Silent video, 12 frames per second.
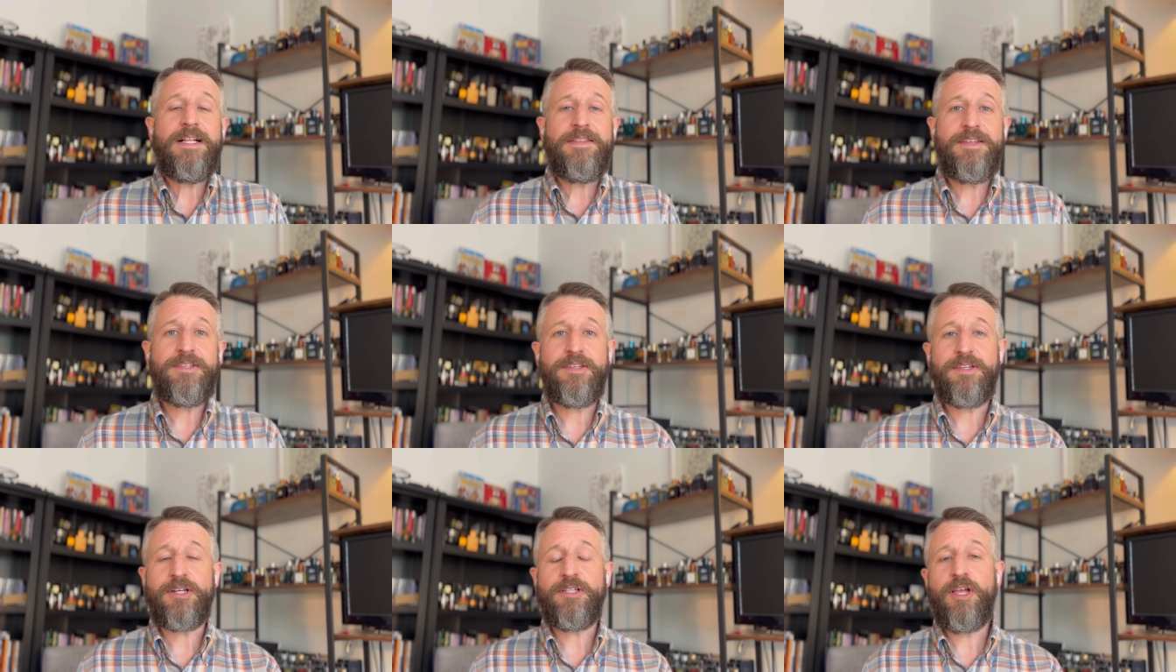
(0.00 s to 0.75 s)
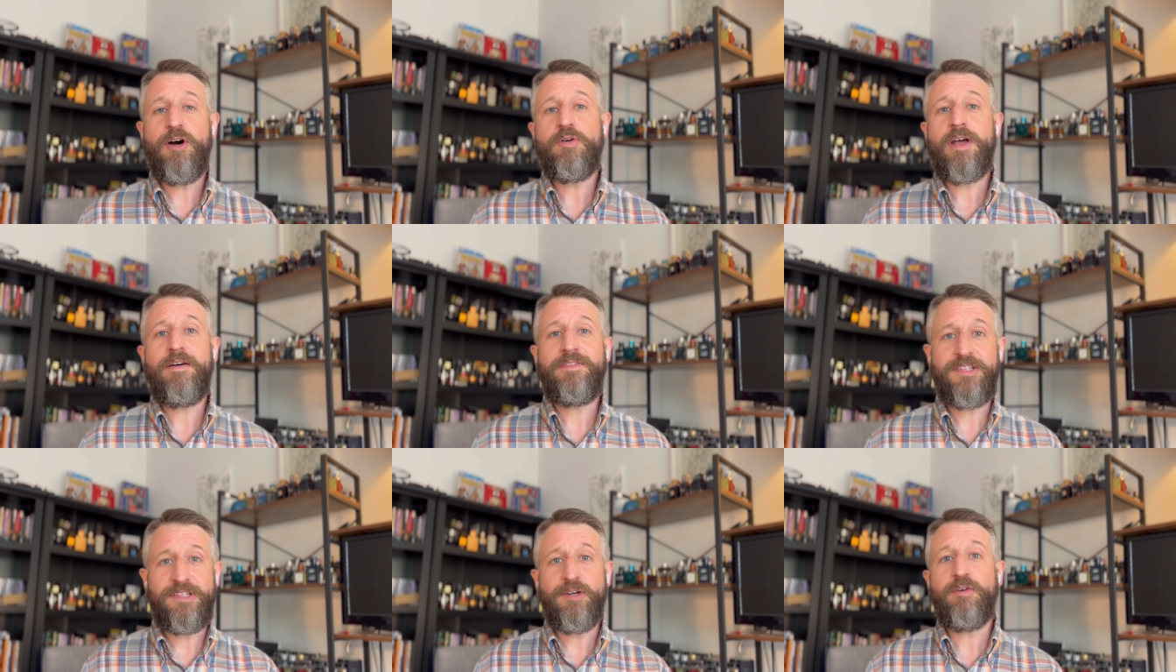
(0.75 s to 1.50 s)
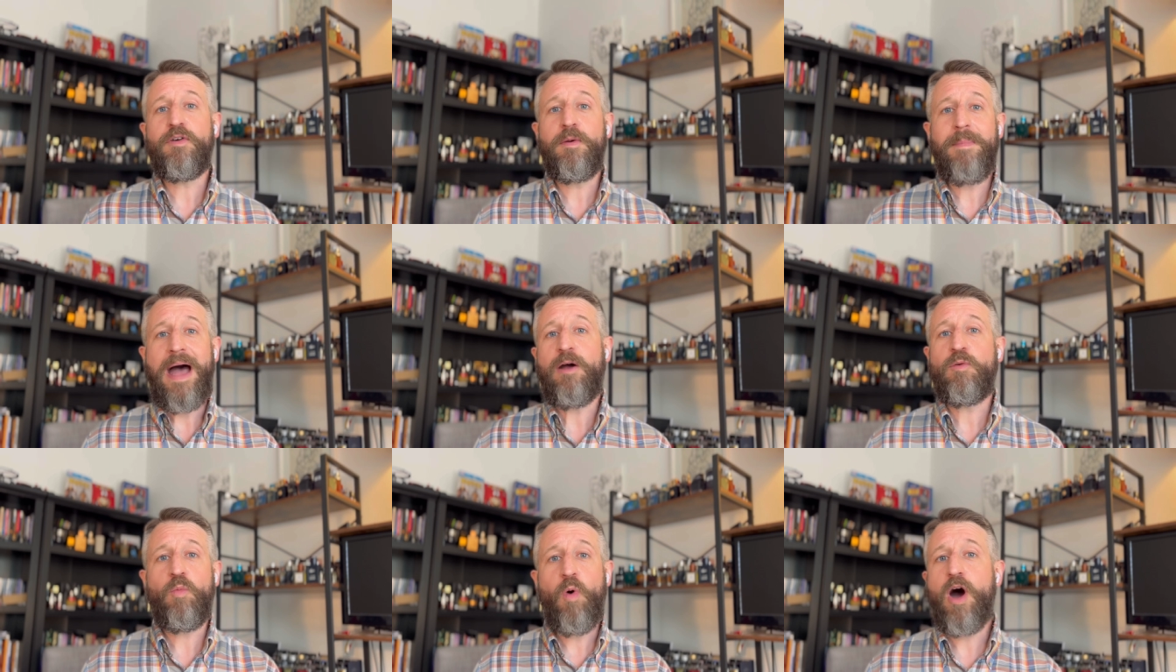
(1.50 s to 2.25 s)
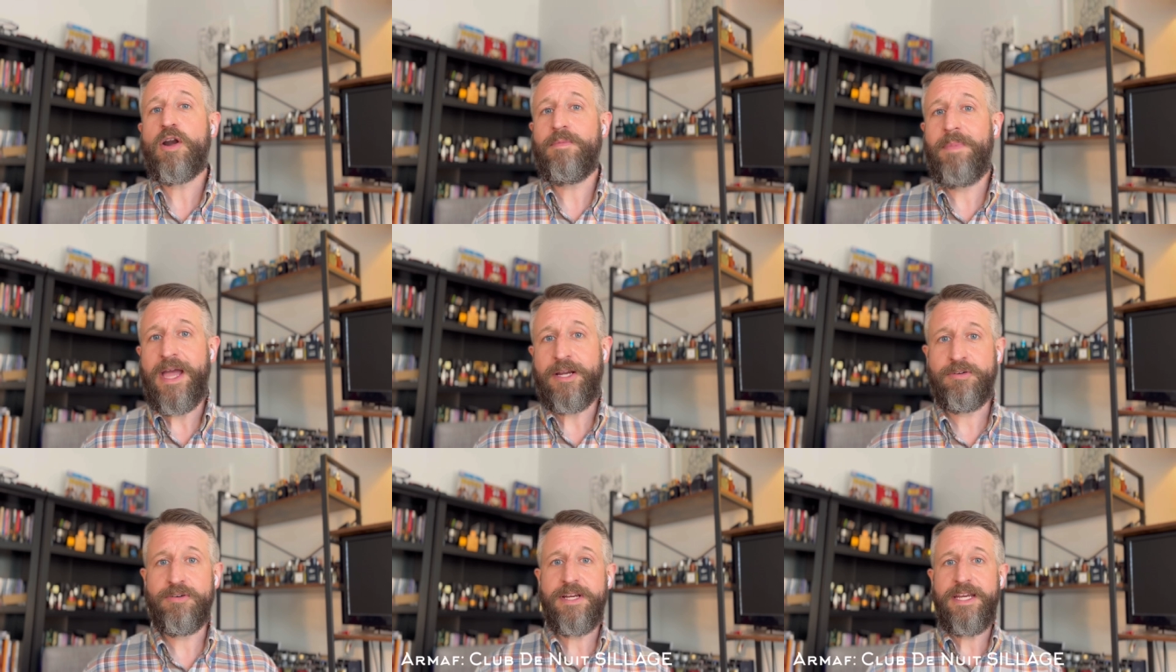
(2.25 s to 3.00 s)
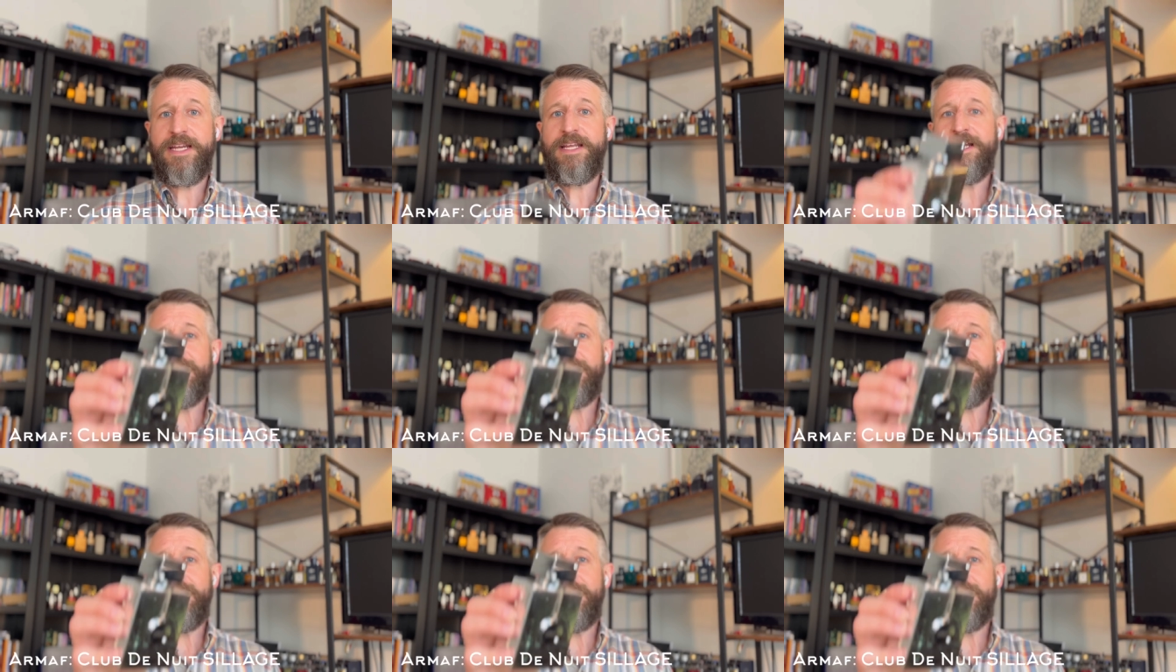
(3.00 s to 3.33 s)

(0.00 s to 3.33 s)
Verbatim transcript: This is a clone of Silver Mountain Water by Creed.